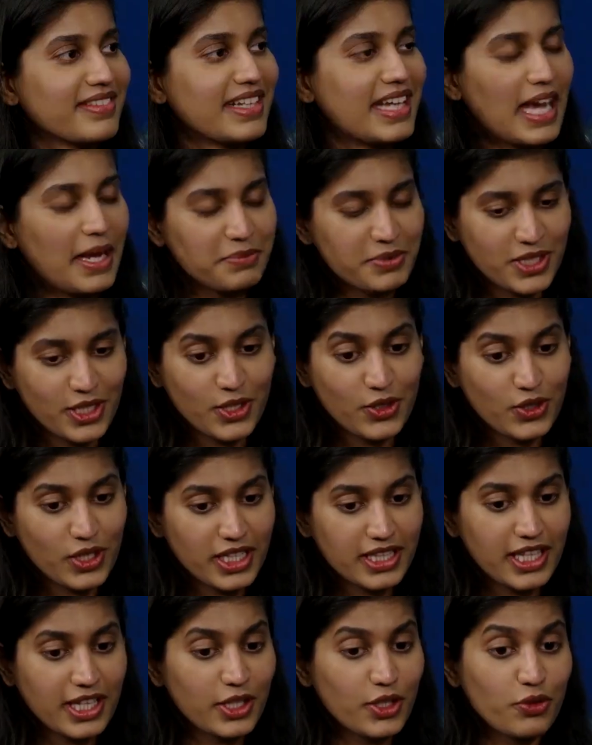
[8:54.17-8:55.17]
Absolutely.
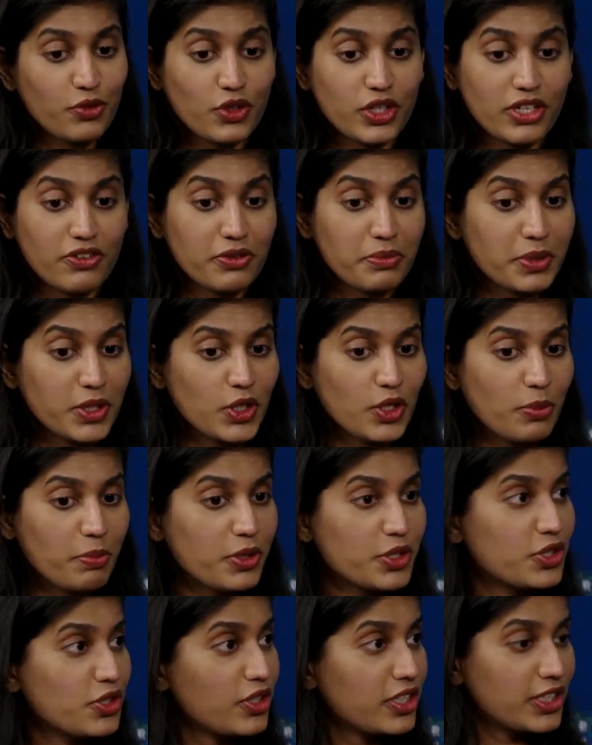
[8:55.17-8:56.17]
Thank you for giving me the
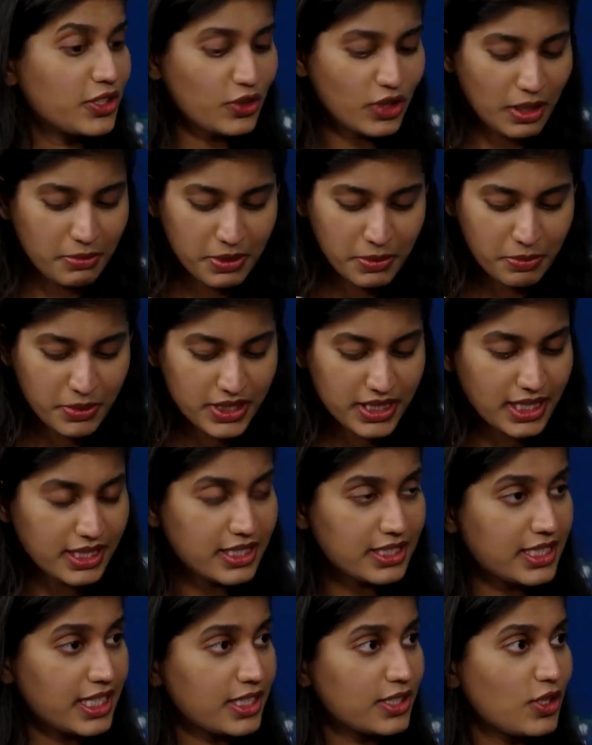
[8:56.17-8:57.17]
opportunity to come and present the
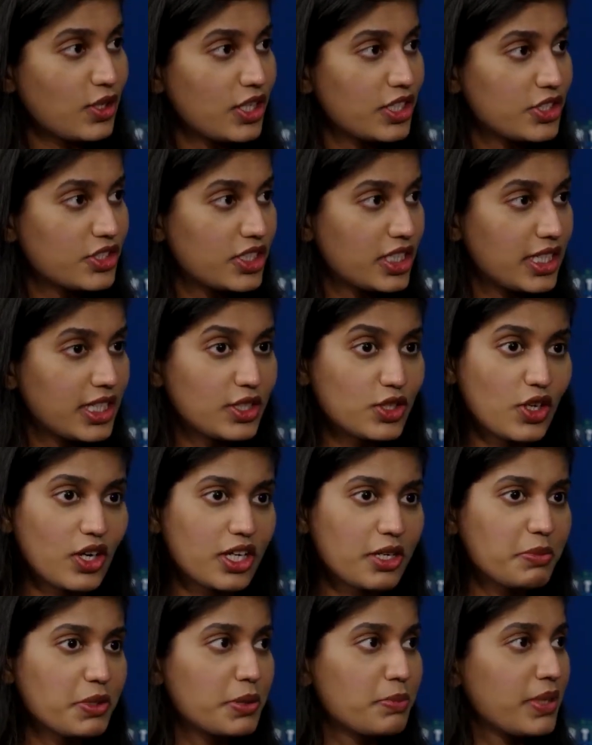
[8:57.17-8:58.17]
technology, talk
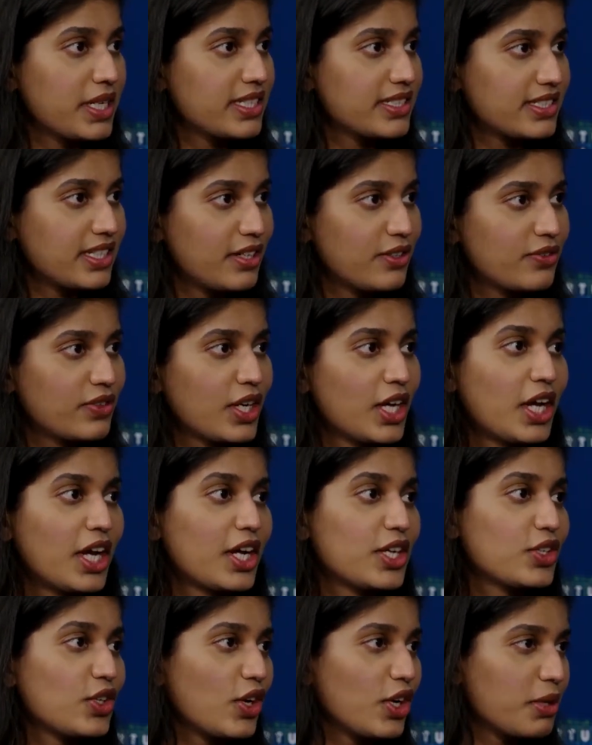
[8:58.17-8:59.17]
about myself,
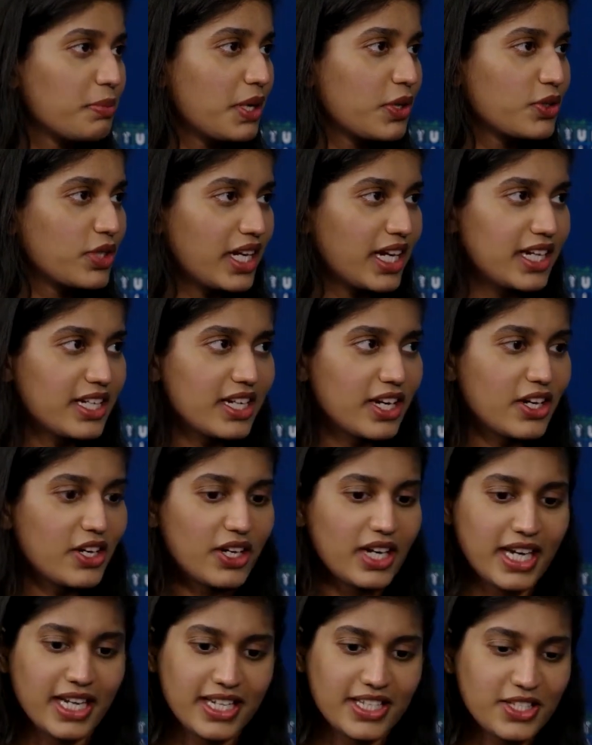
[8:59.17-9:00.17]
talk about Aidar,
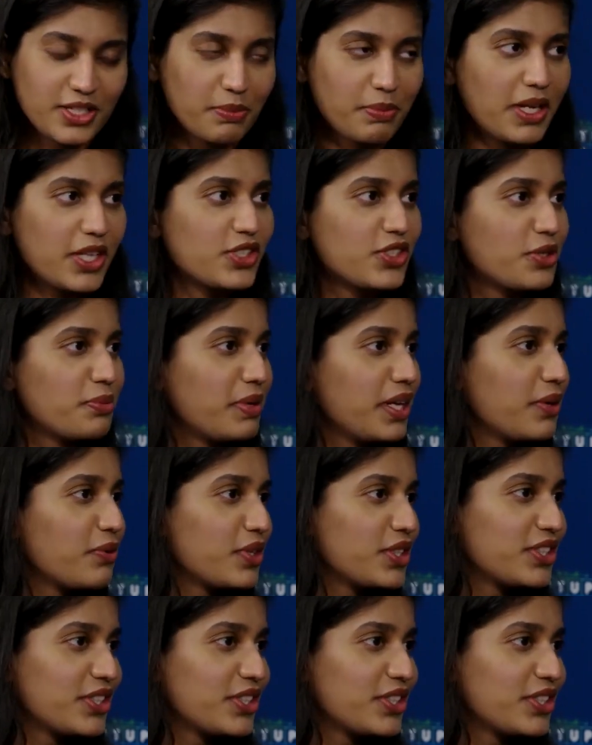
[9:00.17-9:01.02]
and it's a pleasure being with